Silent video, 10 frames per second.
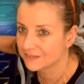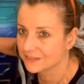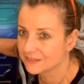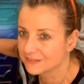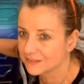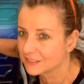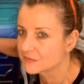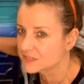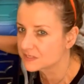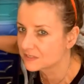think that
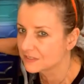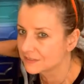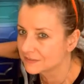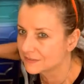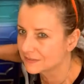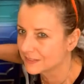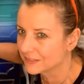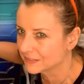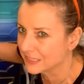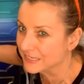gives it a,
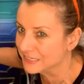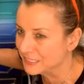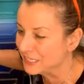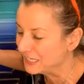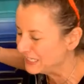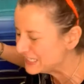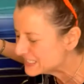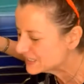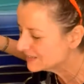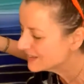like, it
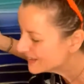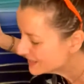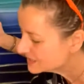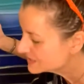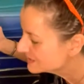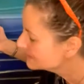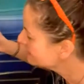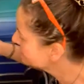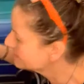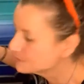
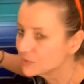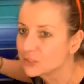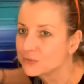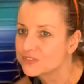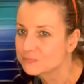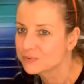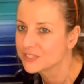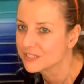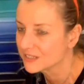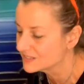enhances the blues
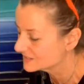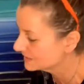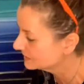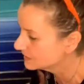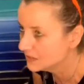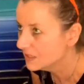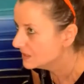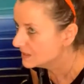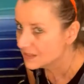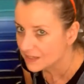pretty nicely.
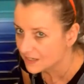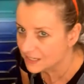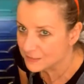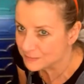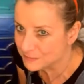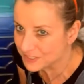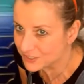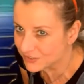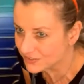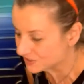My
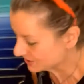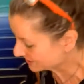time is